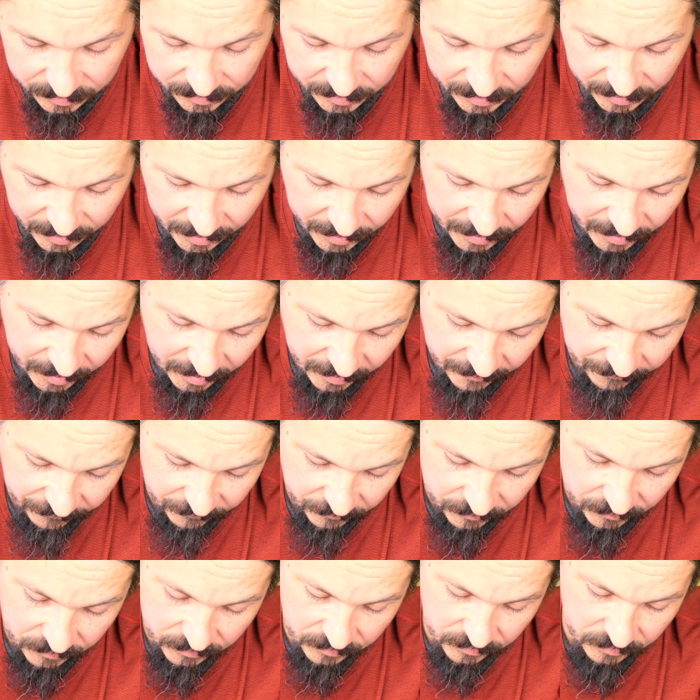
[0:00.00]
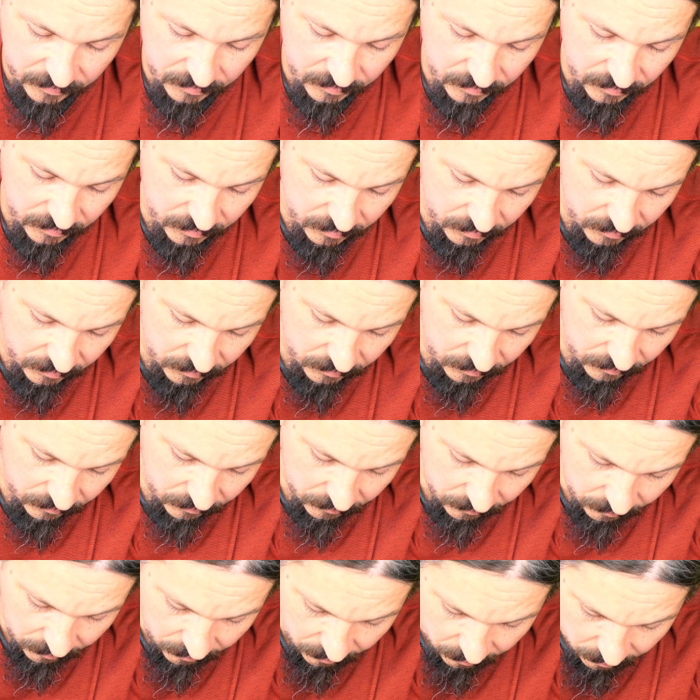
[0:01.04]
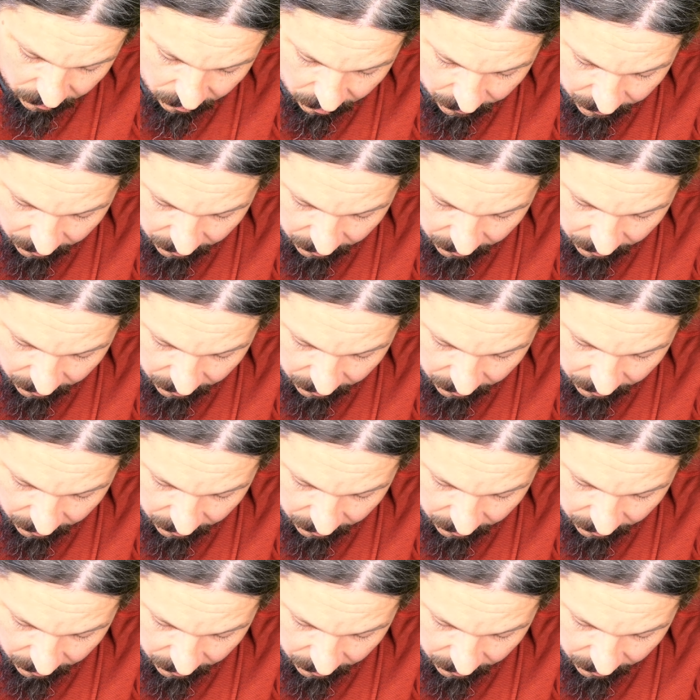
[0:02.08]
Then I have, come